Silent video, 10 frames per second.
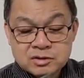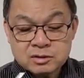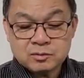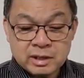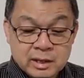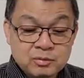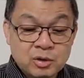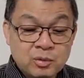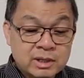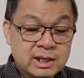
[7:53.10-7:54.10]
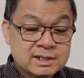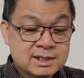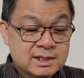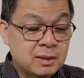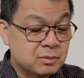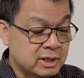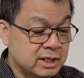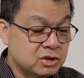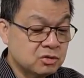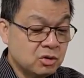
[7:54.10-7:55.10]
when I bring one that says I need
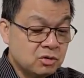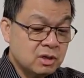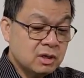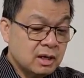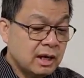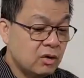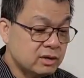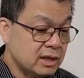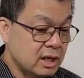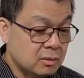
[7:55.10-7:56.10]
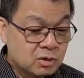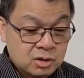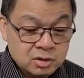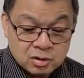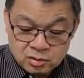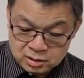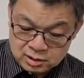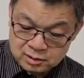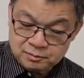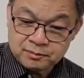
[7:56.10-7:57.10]
to go out and I'm gonna go on
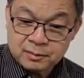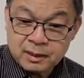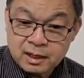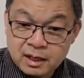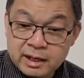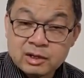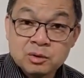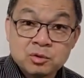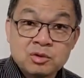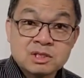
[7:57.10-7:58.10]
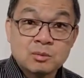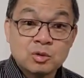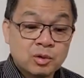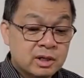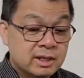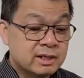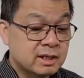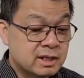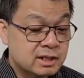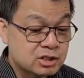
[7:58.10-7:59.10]
a hike, I'm going somewhere where I need
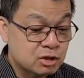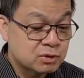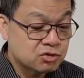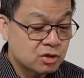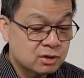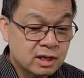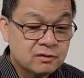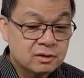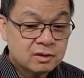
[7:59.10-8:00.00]
a super strong knife,